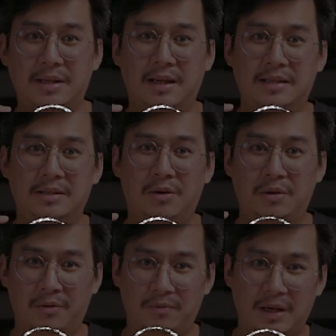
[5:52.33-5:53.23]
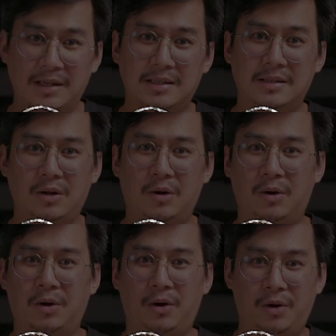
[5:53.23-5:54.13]
that is on your face
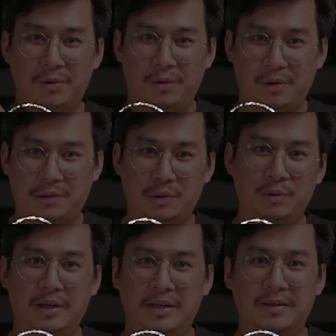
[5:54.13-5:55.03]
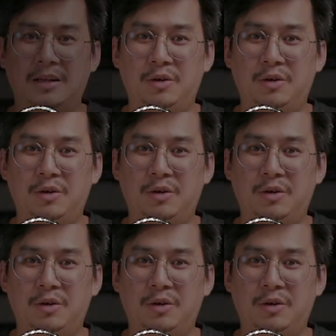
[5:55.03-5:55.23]
or on your shoulder.